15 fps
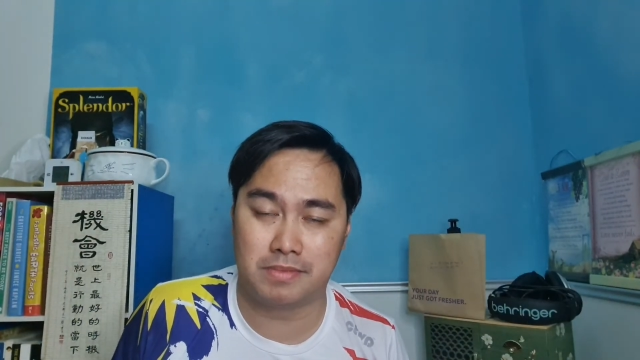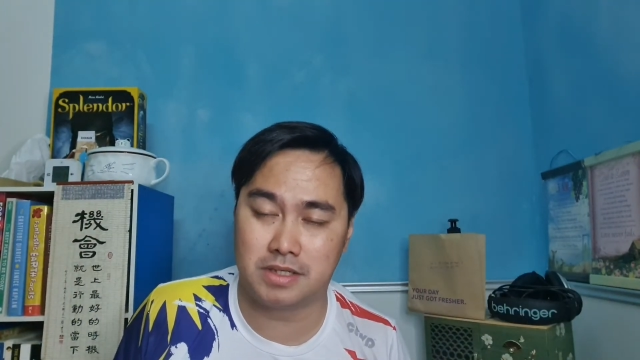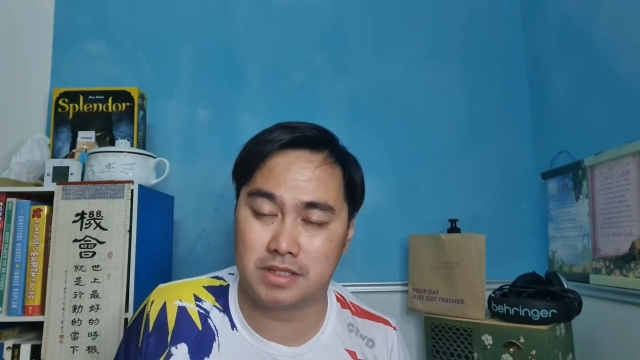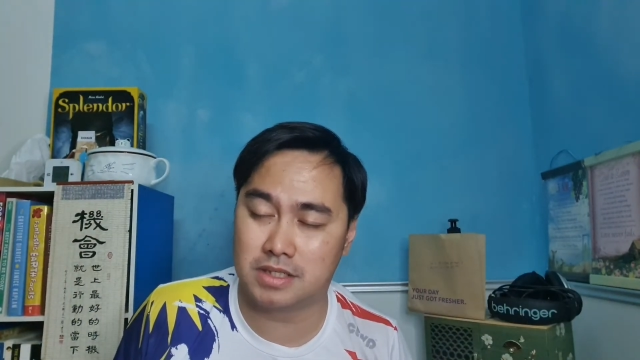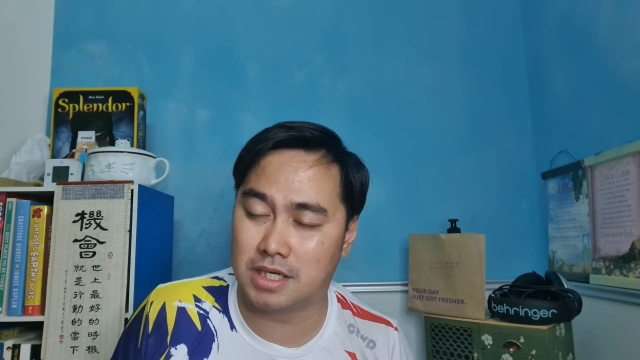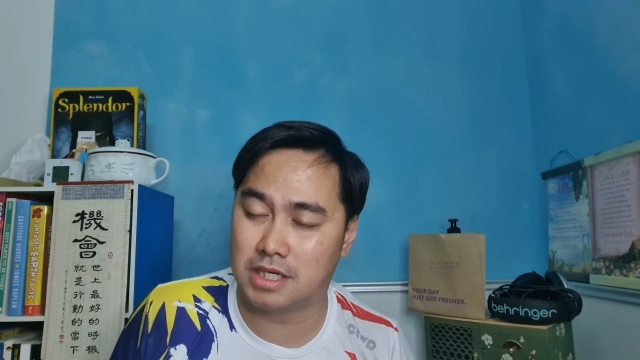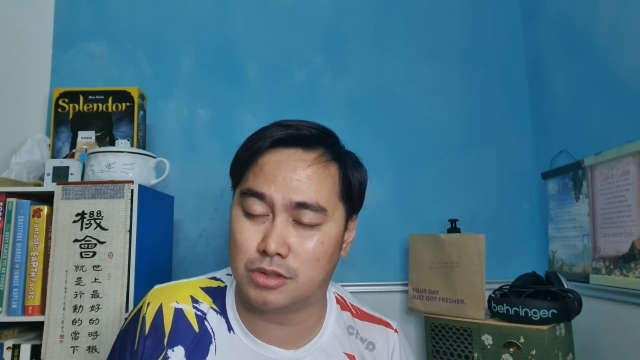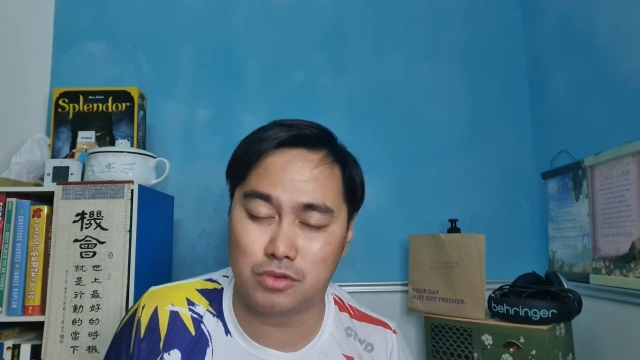
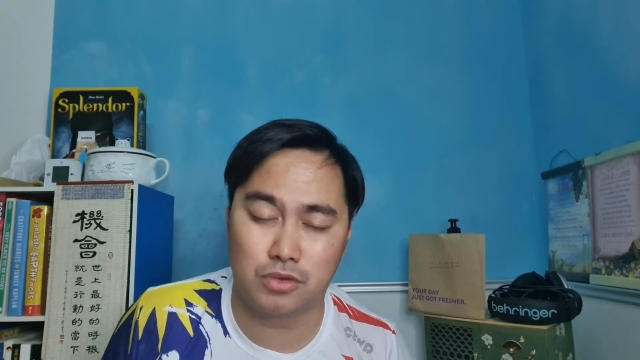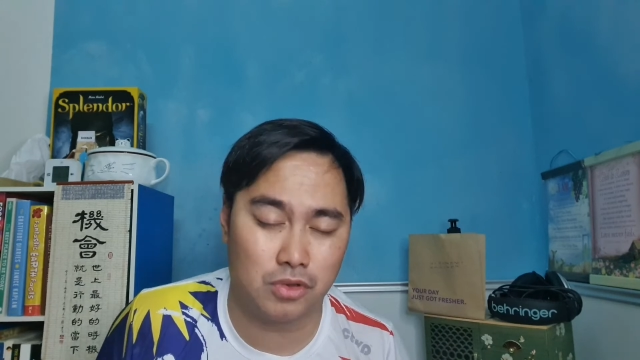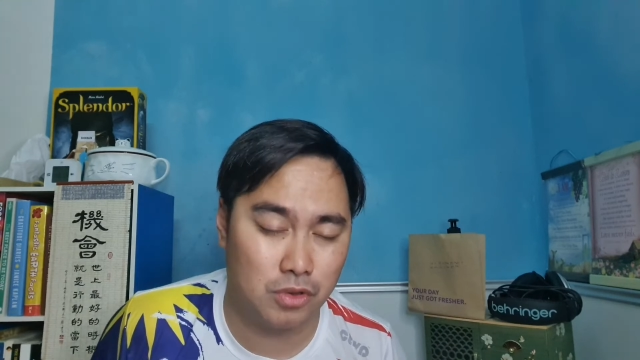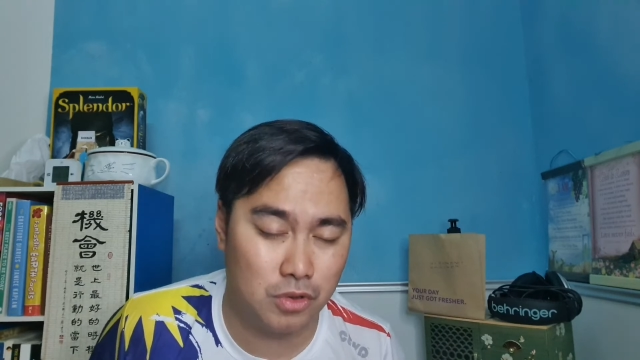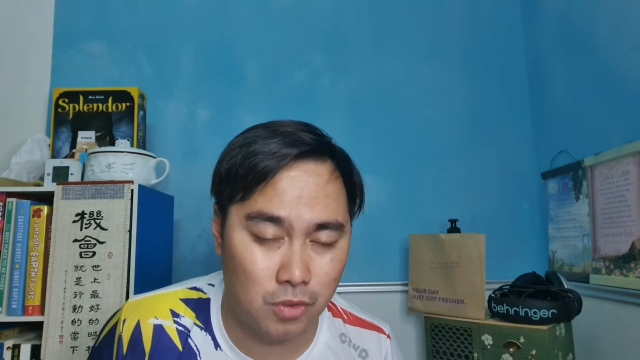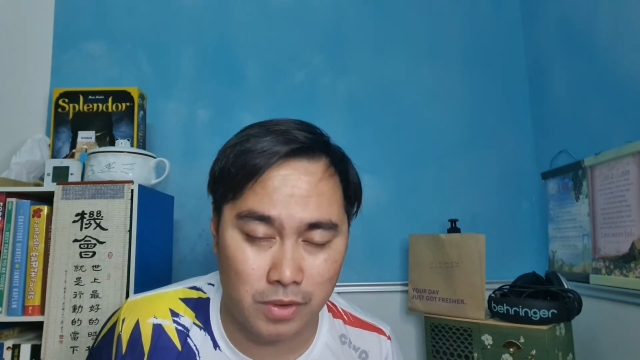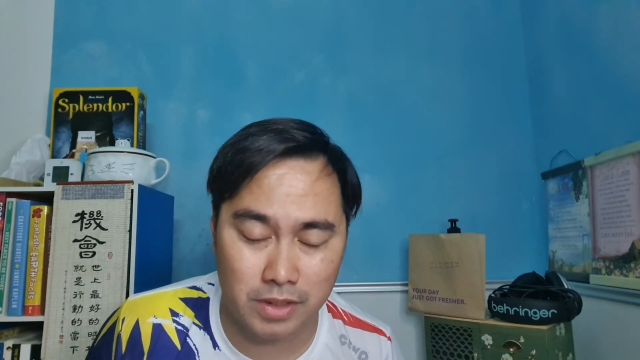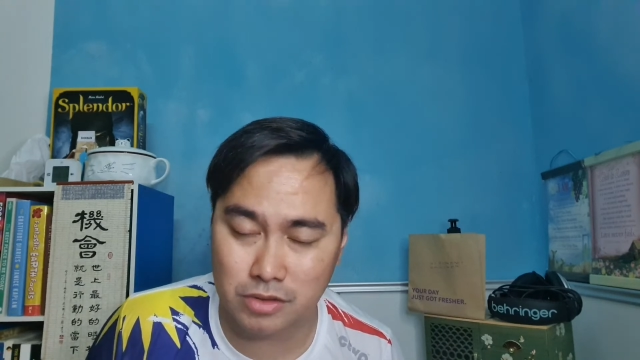because I do not
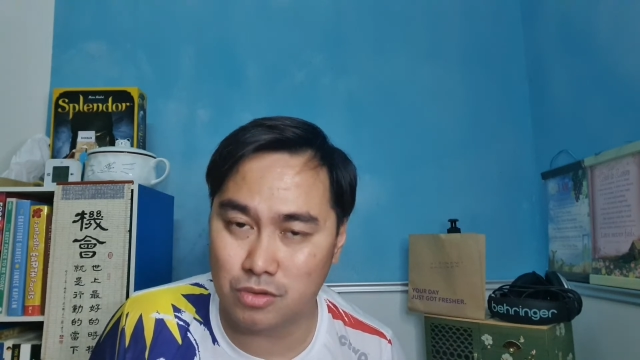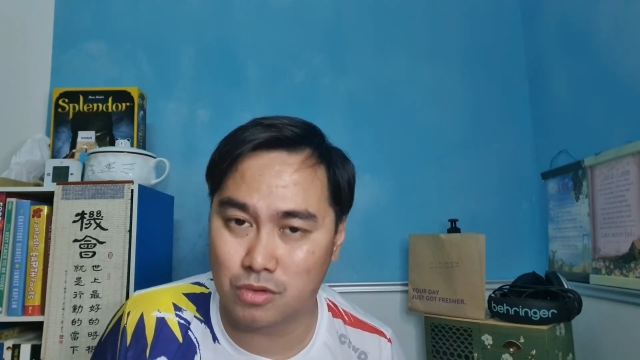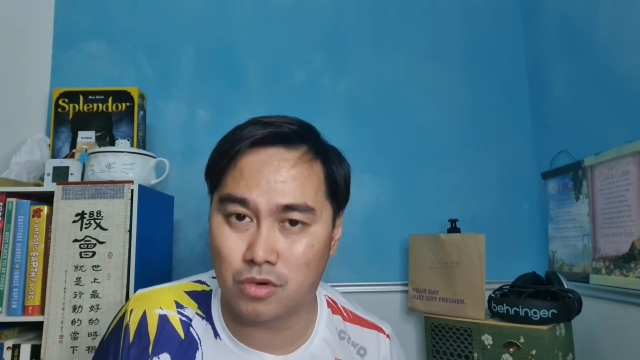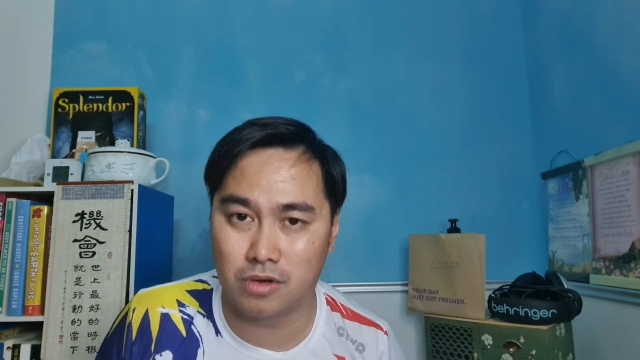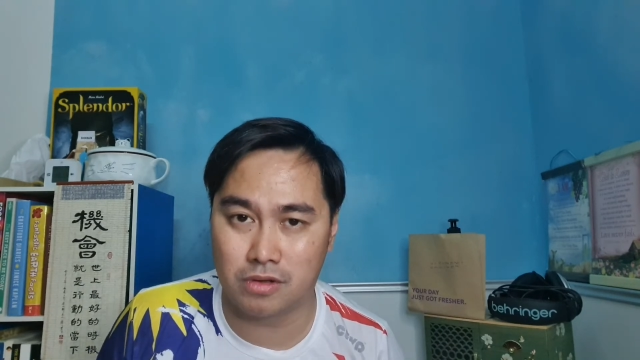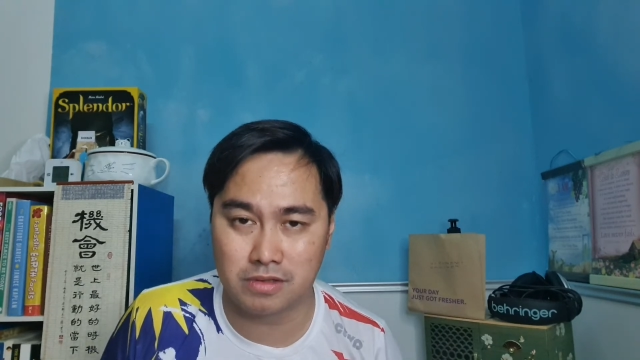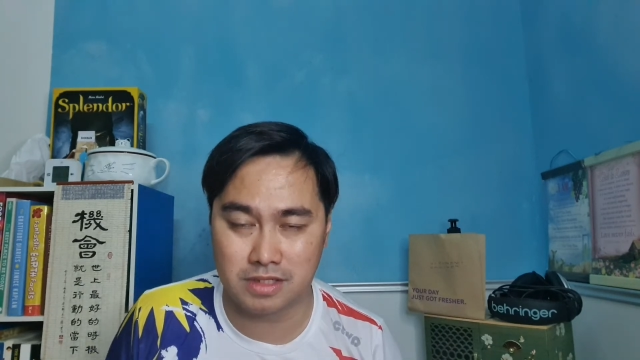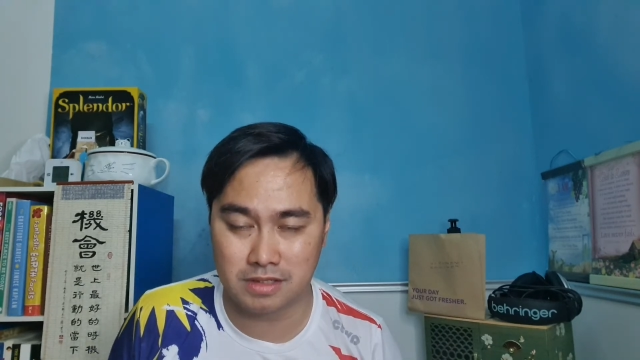know what to
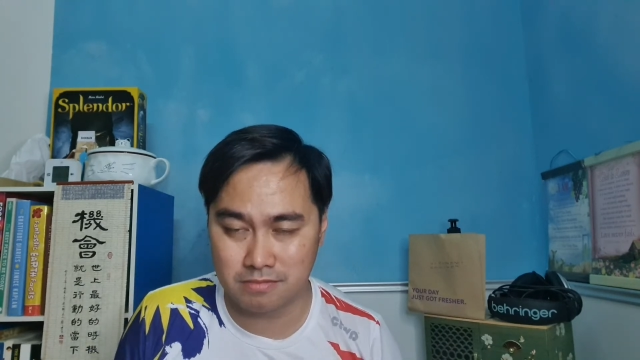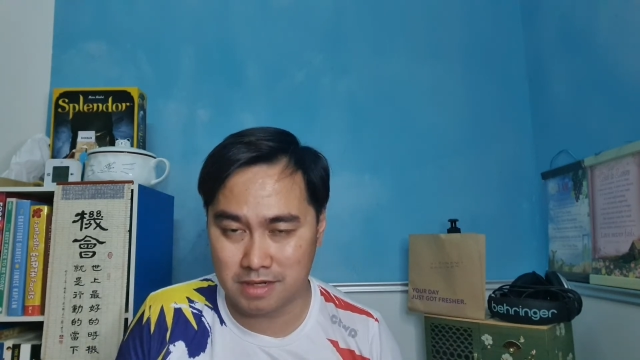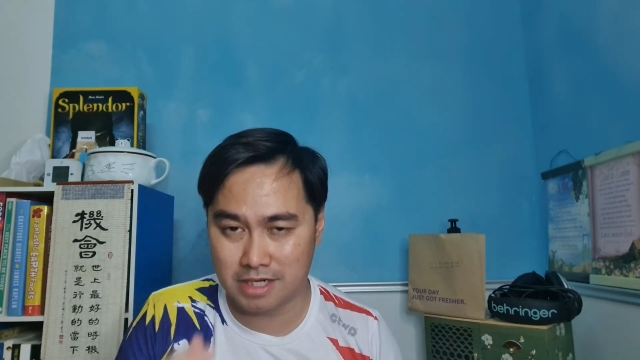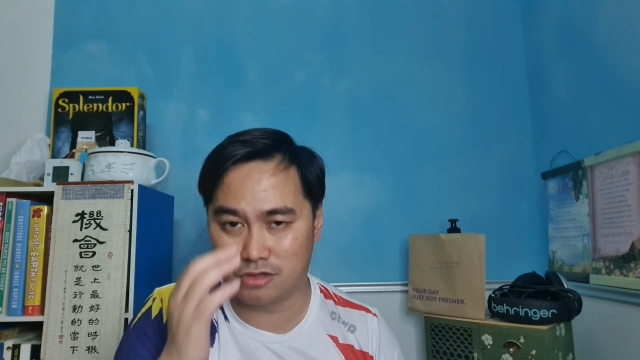call them.